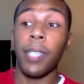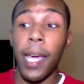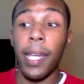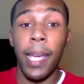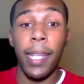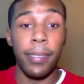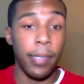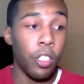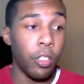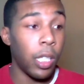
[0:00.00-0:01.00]
his hand, and
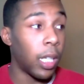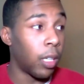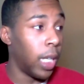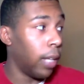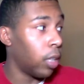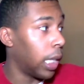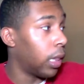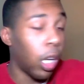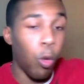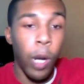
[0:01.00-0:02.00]
essentially got,
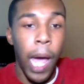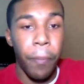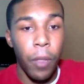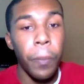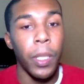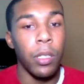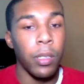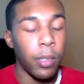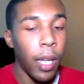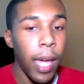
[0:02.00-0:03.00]
look what happened to the
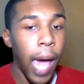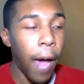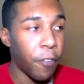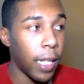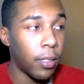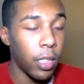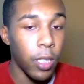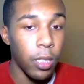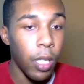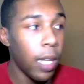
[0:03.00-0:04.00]
Bulls after that
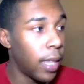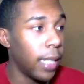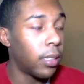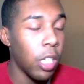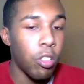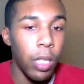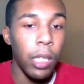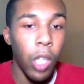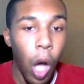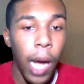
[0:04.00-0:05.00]
series. They
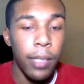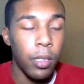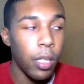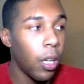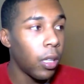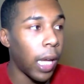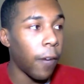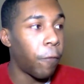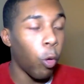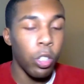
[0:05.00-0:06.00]
essentially lost
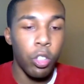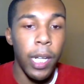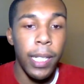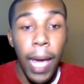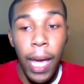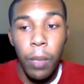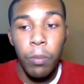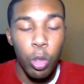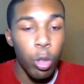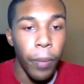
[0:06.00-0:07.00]
like 4 straight
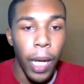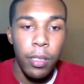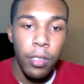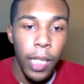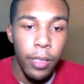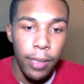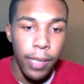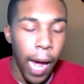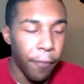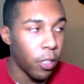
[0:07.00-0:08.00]
games to the Boston
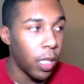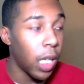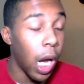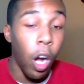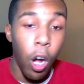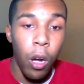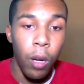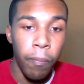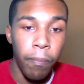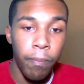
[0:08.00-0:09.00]
Celtics after he got
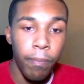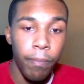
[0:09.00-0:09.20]
hurt.